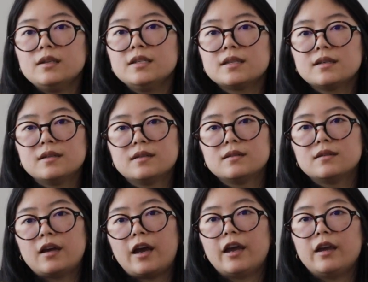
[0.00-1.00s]
just
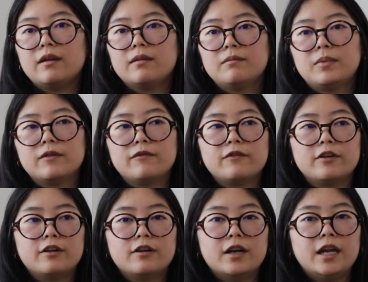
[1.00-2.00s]
because I
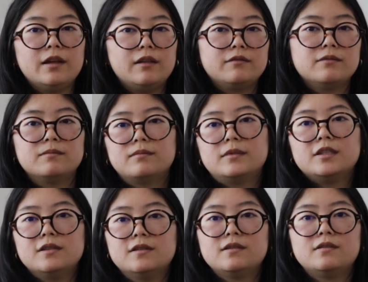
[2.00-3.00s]

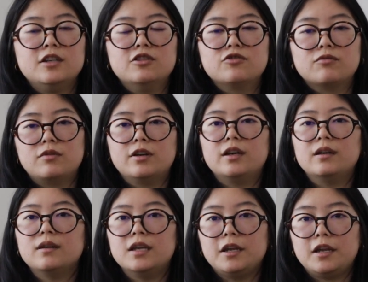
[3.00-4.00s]
just
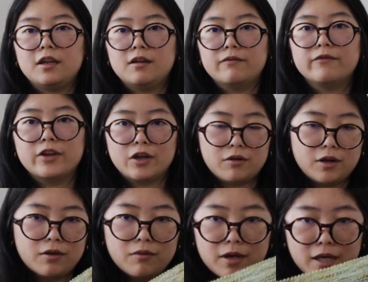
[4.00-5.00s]
enjoy knitting in
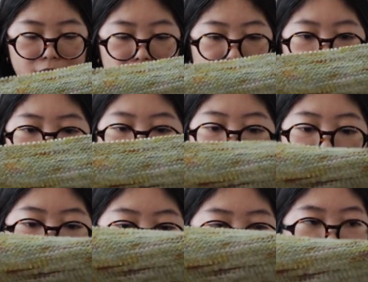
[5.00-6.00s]
fingering weight the
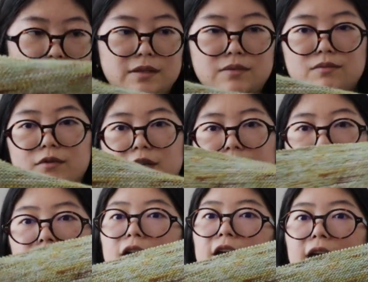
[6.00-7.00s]
most, and that's what
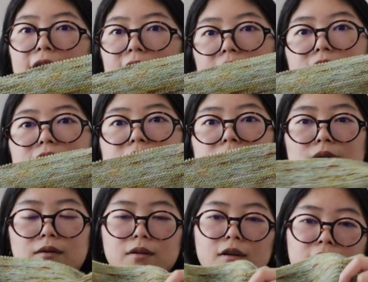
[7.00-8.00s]
I had.
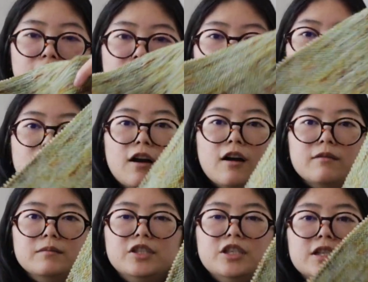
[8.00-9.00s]
So
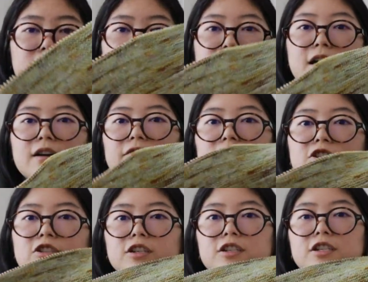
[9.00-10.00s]
she does have
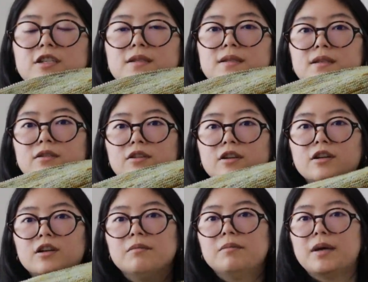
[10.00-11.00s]
instructions in
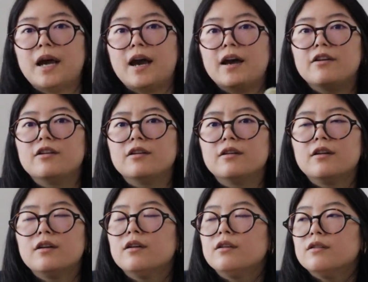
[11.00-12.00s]
her pattern
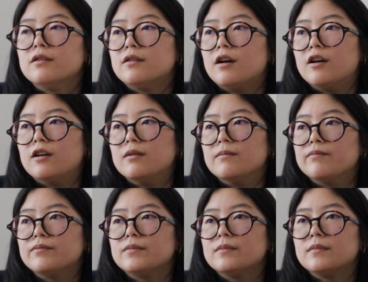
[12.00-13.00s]

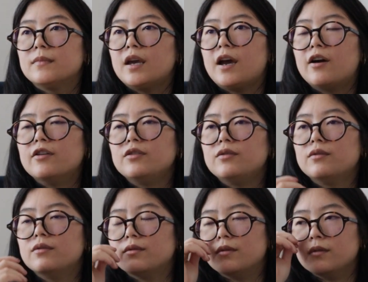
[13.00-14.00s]
how
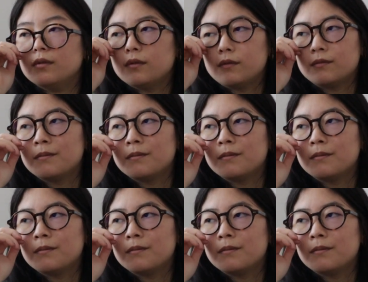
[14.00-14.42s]
to